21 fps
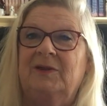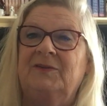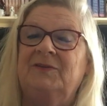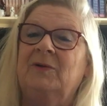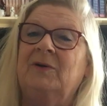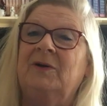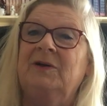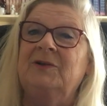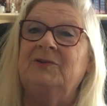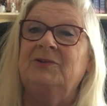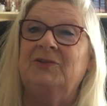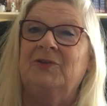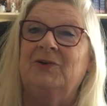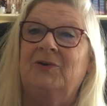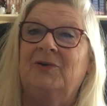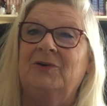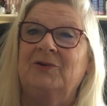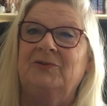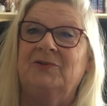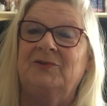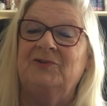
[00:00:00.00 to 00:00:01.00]
And so Under the
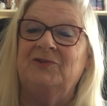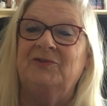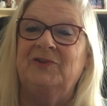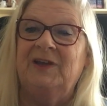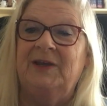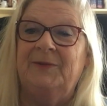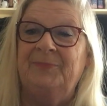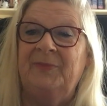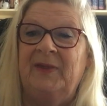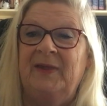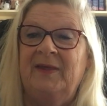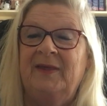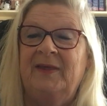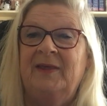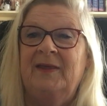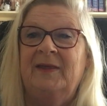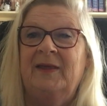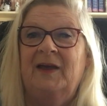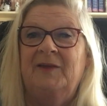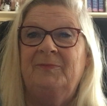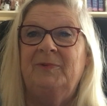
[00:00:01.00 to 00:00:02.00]
Hawthorn Tree
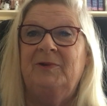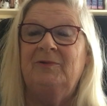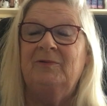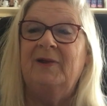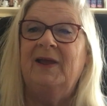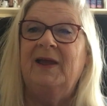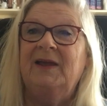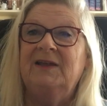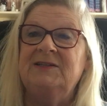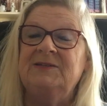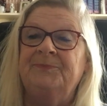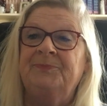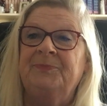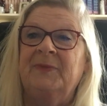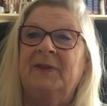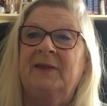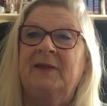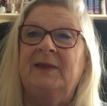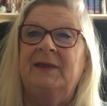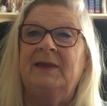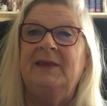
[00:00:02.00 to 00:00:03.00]
had been read
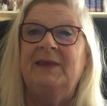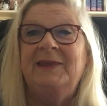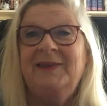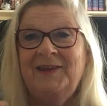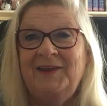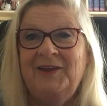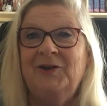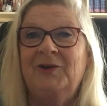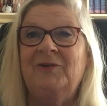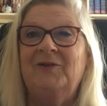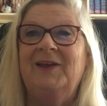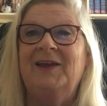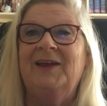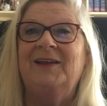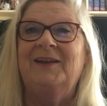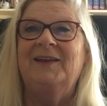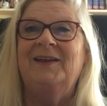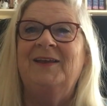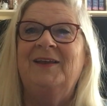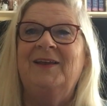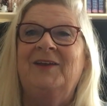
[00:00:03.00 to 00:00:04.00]
year
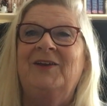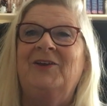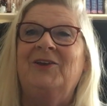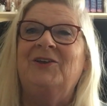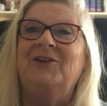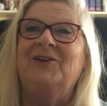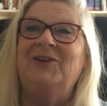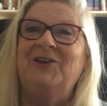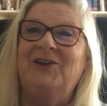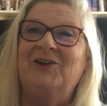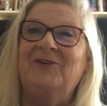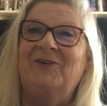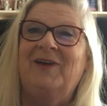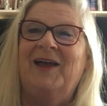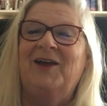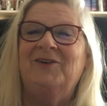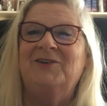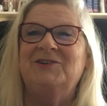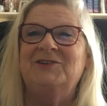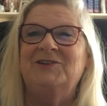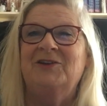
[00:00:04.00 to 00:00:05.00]
in, year
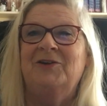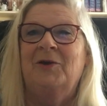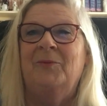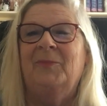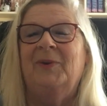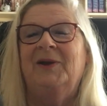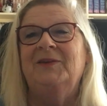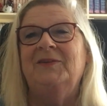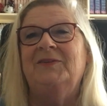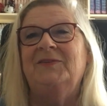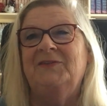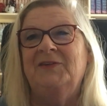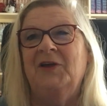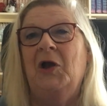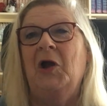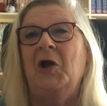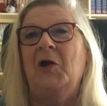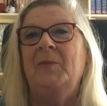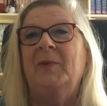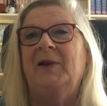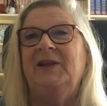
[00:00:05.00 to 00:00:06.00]
out by
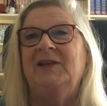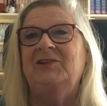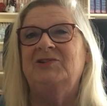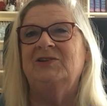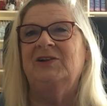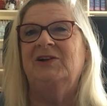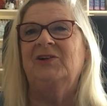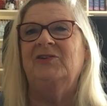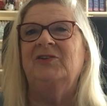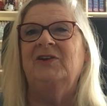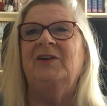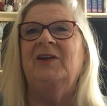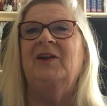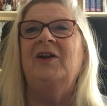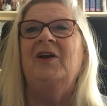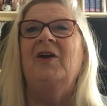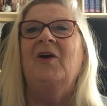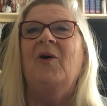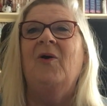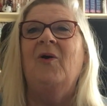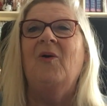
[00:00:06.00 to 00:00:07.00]
so many children
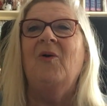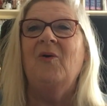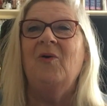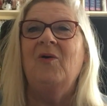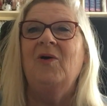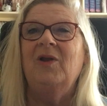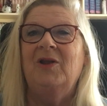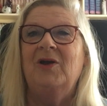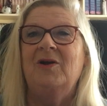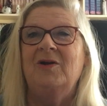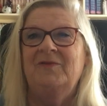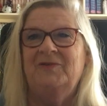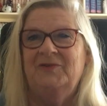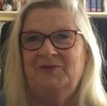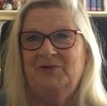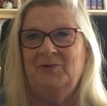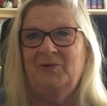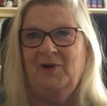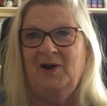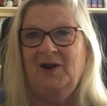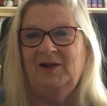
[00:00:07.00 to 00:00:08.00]
all over
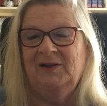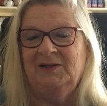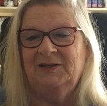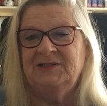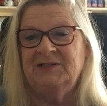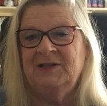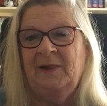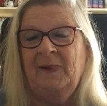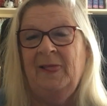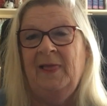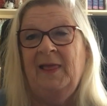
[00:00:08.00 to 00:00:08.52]
the world.